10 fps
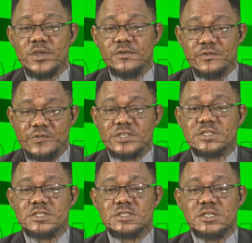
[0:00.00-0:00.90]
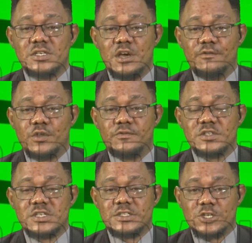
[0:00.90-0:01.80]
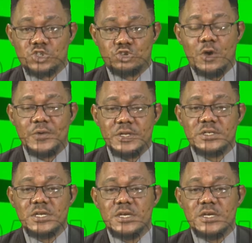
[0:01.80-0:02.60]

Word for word: visit the governor of the state, assuring